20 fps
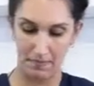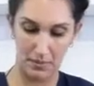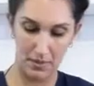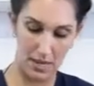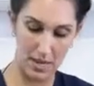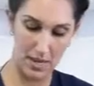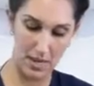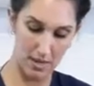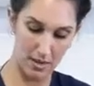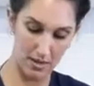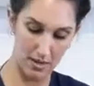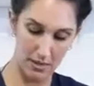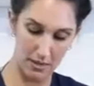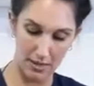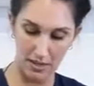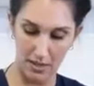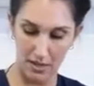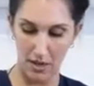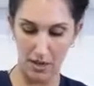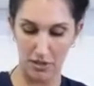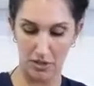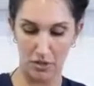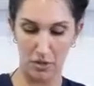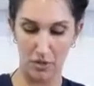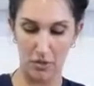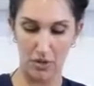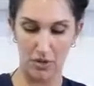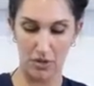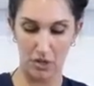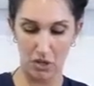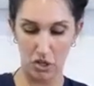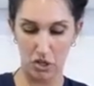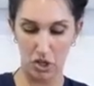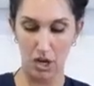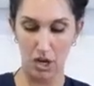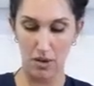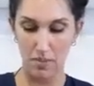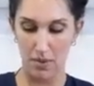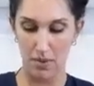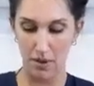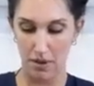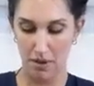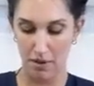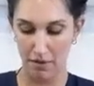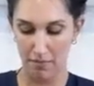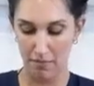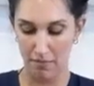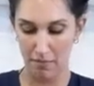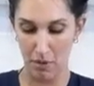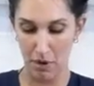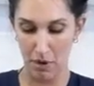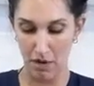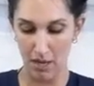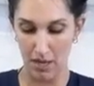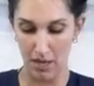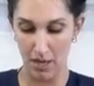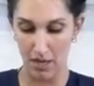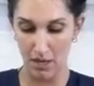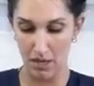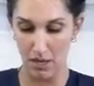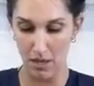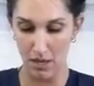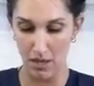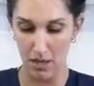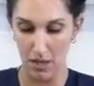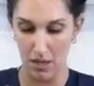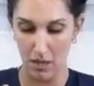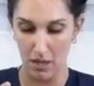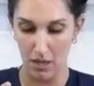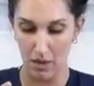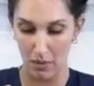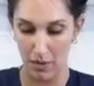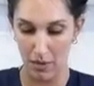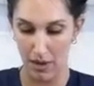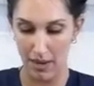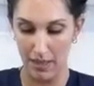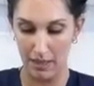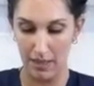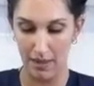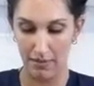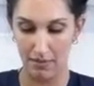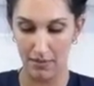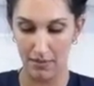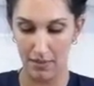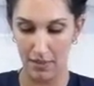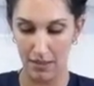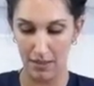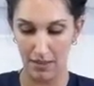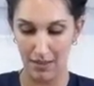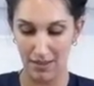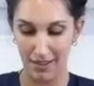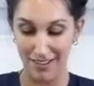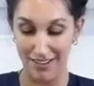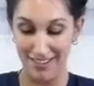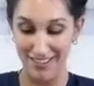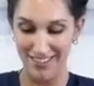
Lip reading: And I did not do a good job of marking where I left the